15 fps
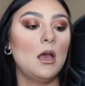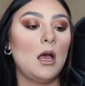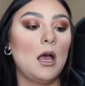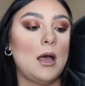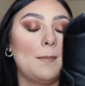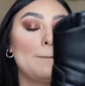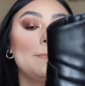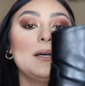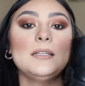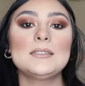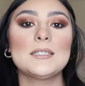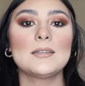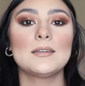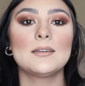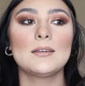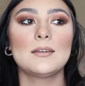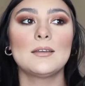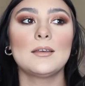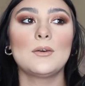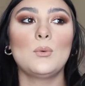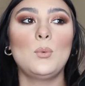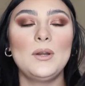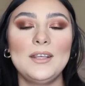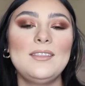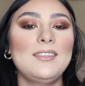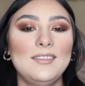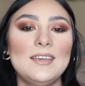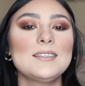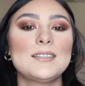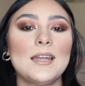But one of the
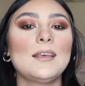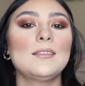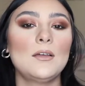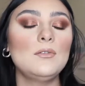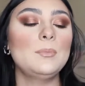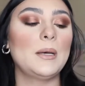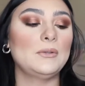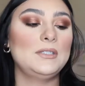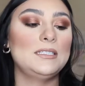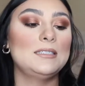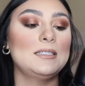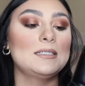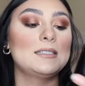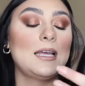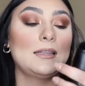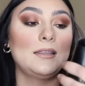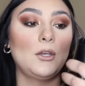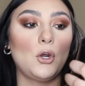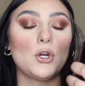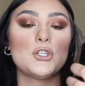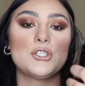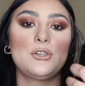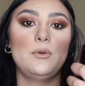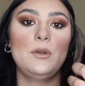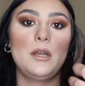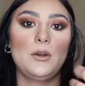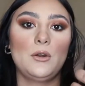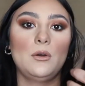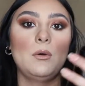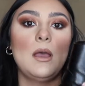things that I love about these is that they are so
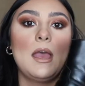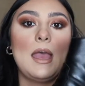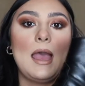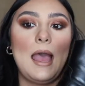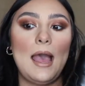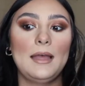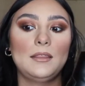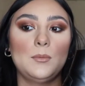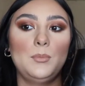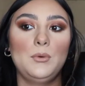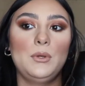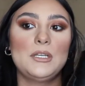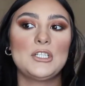narrow at the boot.